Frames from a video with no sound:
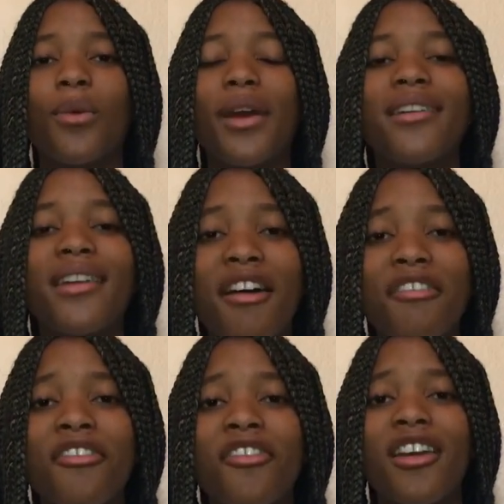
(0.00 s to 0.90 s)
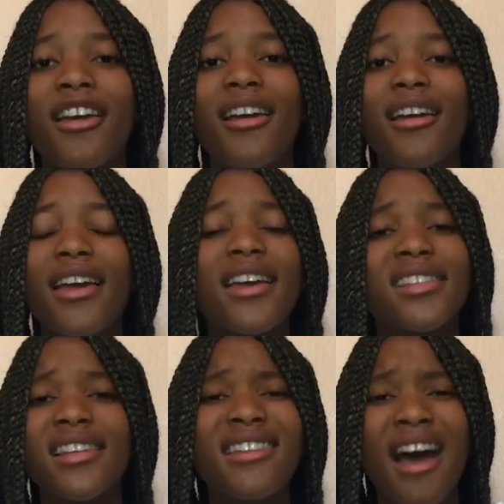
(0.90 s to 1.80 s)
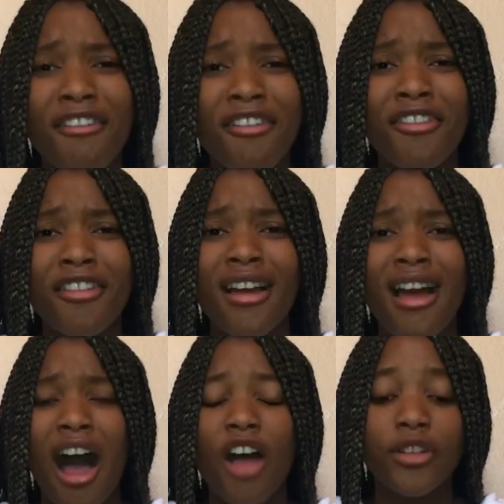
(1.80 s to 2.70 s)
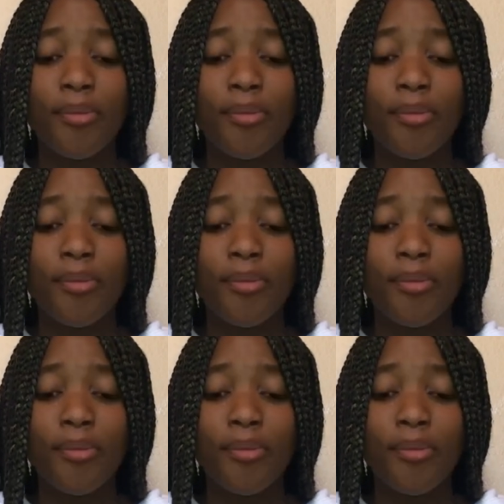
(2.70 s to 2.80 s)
Enough is enough. I'll